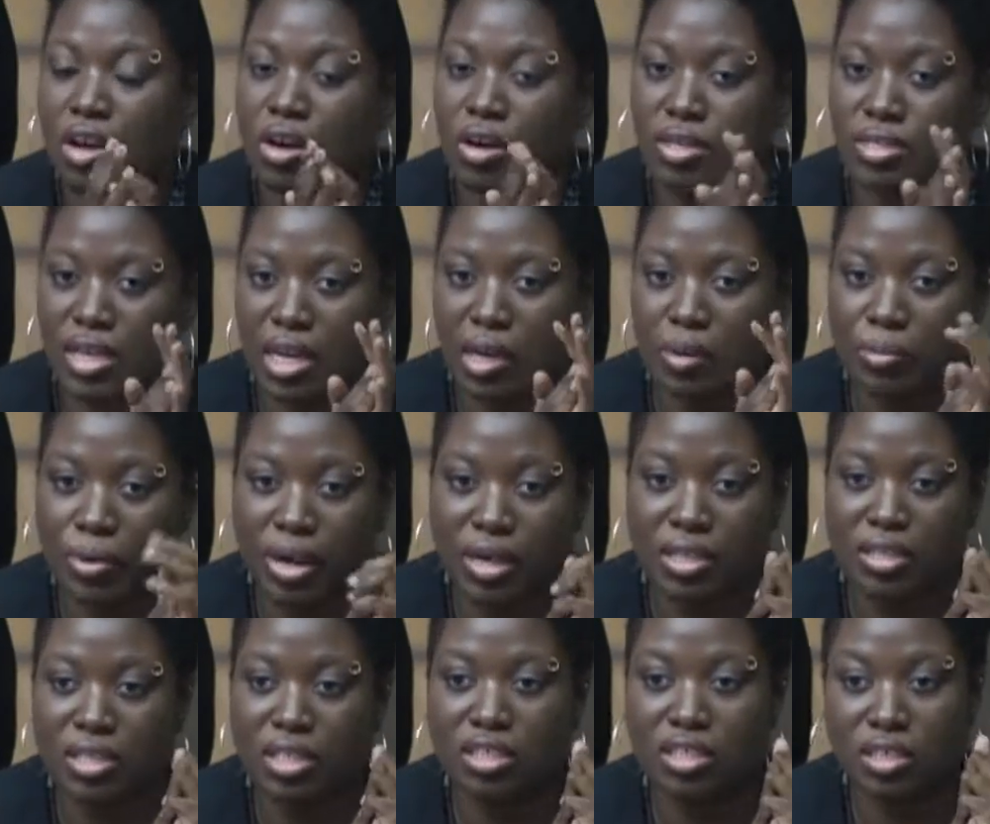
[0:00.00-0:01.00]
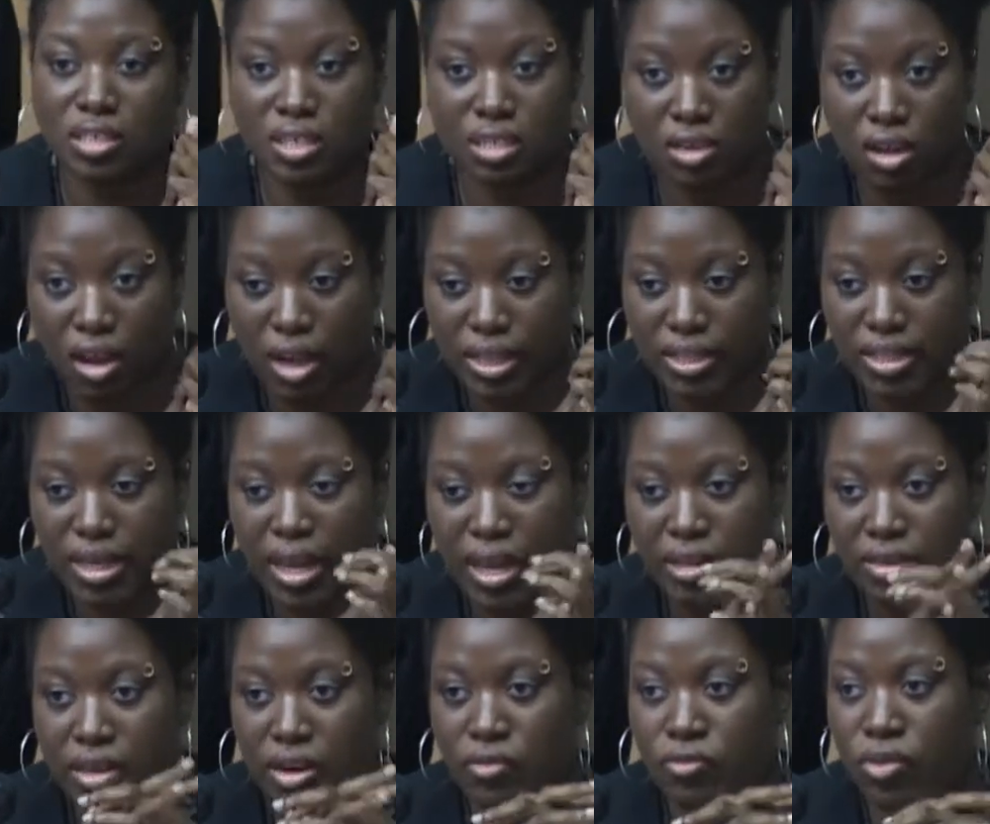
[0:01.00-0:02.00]
Her second pregnancy, she did not,
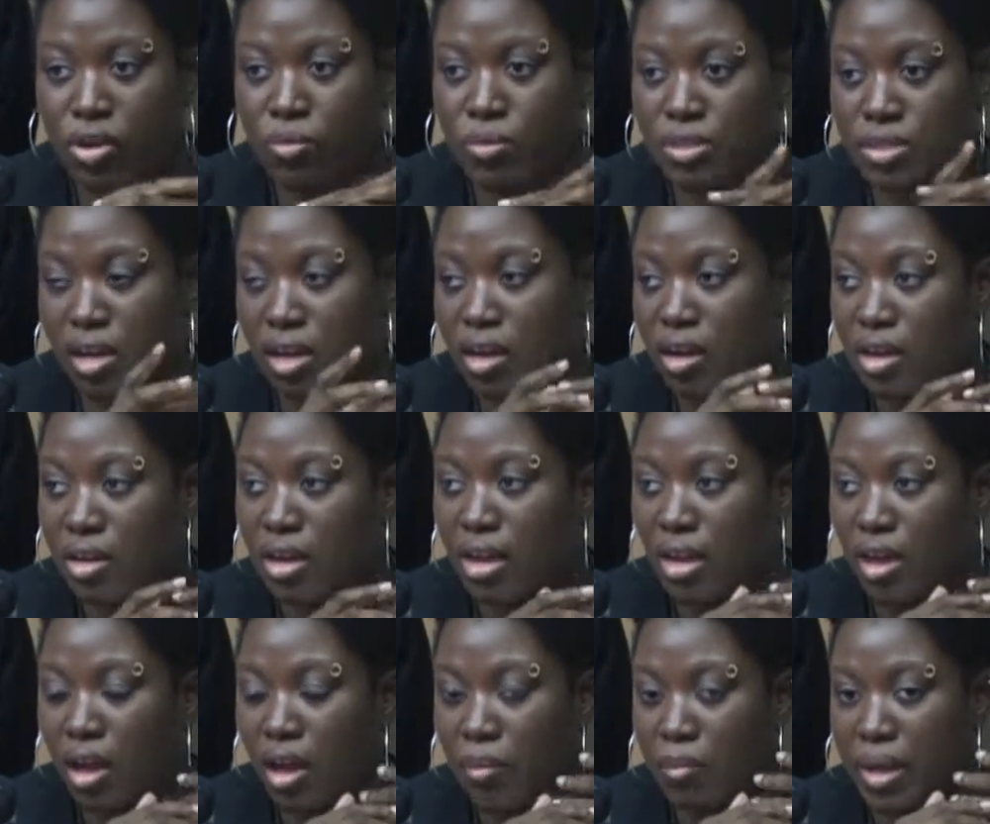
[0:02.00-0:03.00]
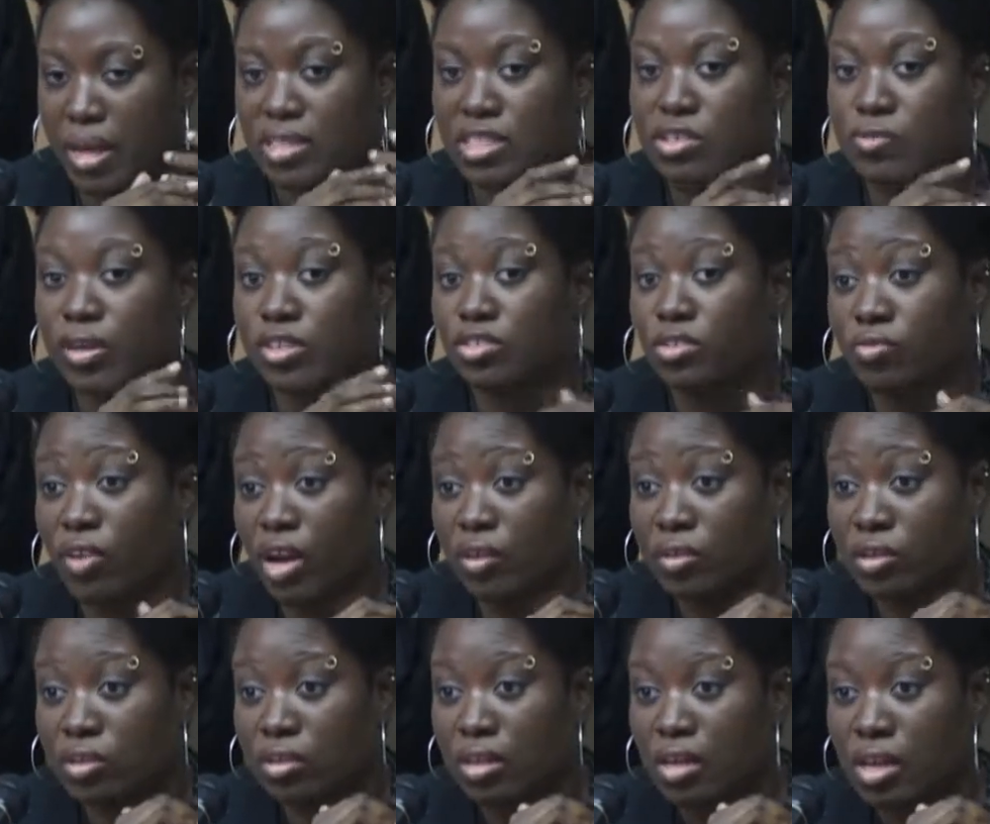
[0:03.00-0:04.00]
and therefore was not on
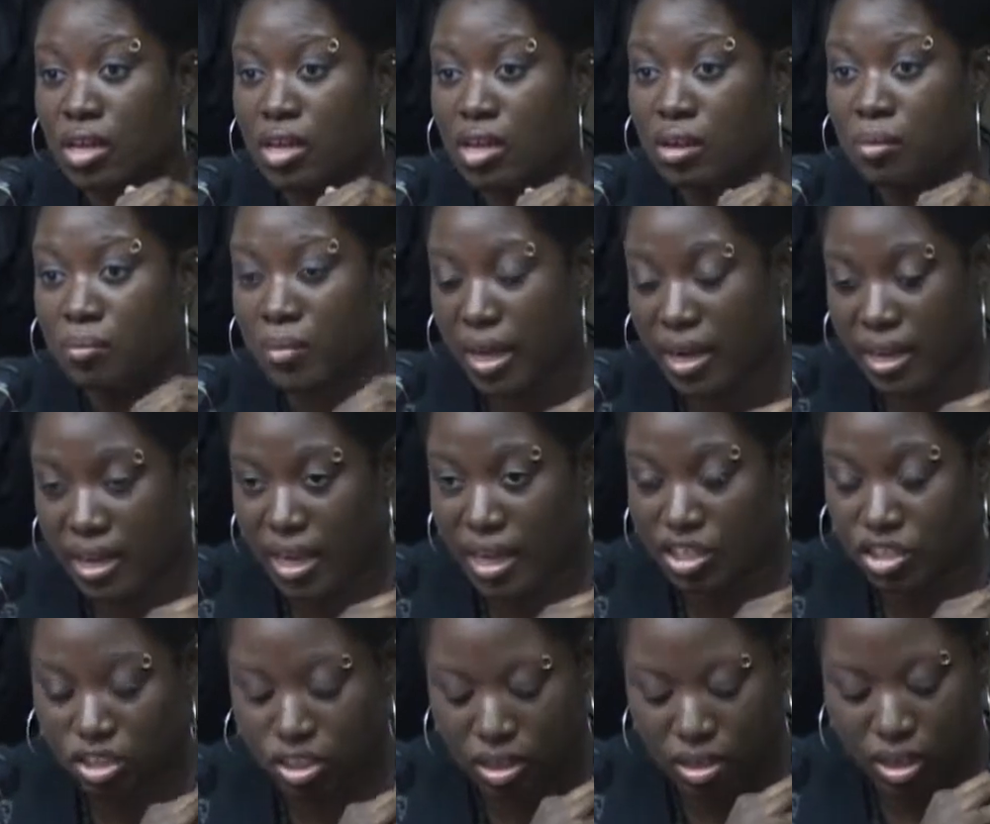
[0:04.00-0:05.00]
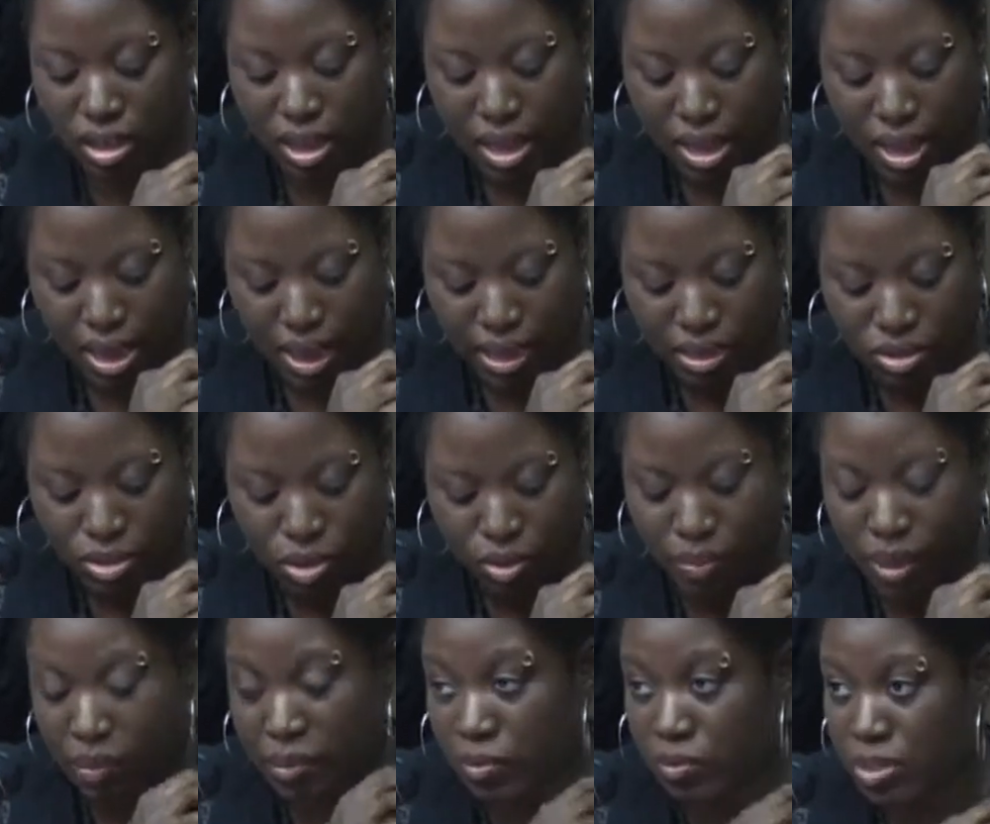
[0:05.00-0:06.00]
antiretroviral medication, and her
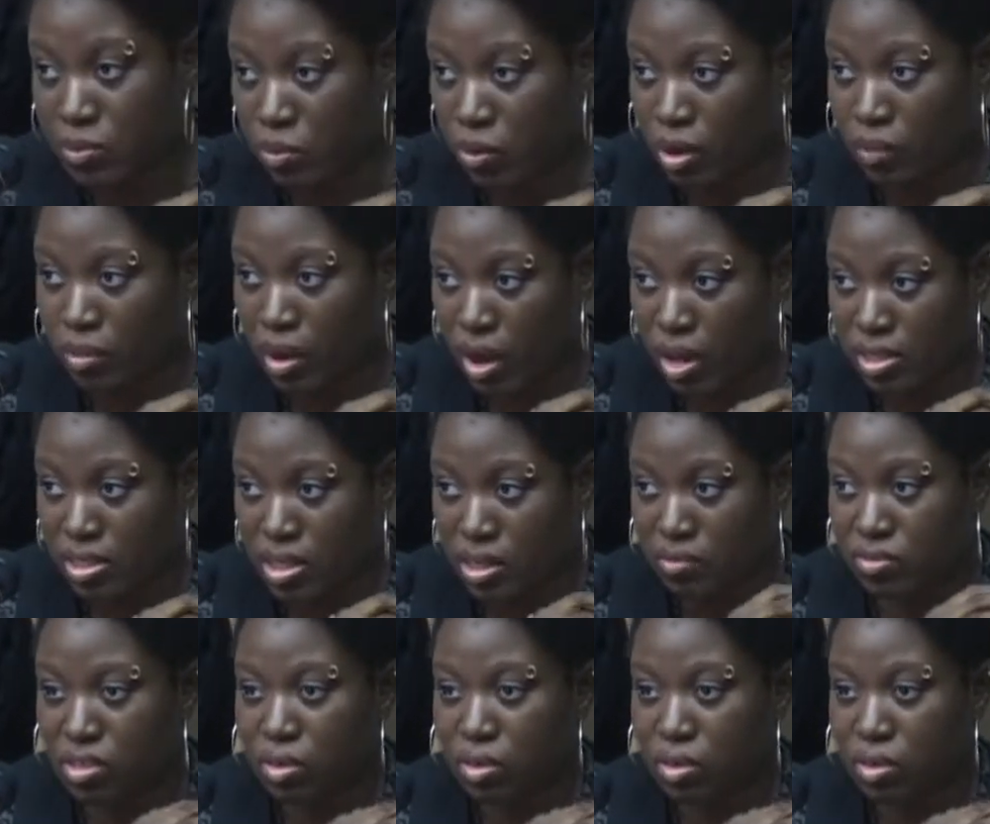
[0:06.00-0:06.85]
baby was born positive.